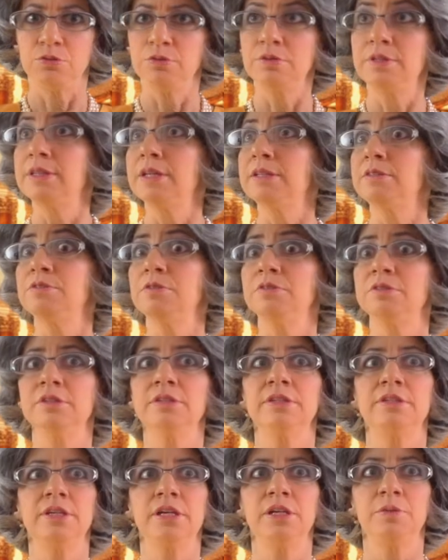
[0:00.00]
you see, that's not on
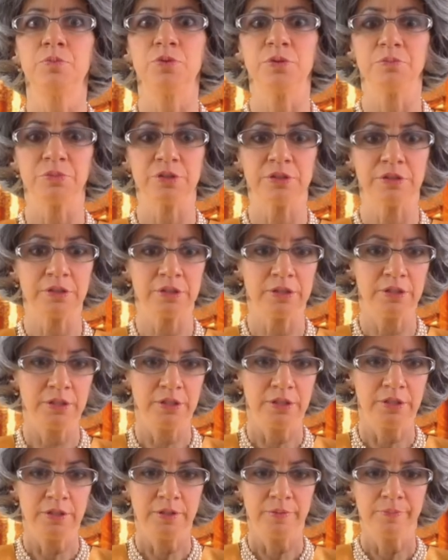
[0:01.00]
the teleprompter.
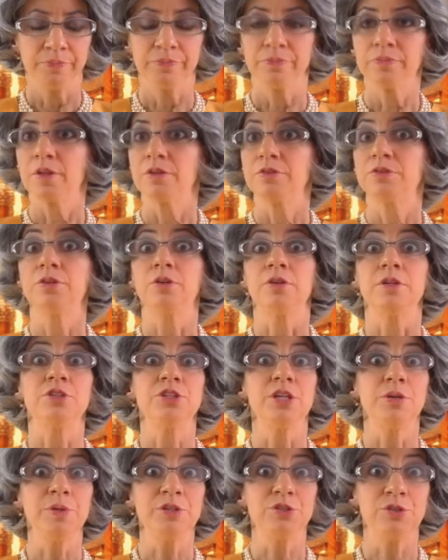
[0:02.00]
Sorry,
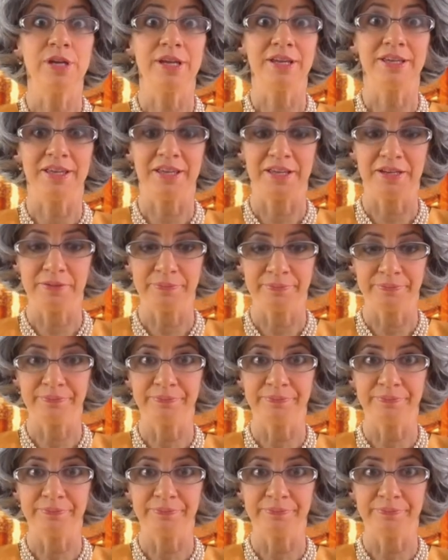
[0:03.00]
shall we try again?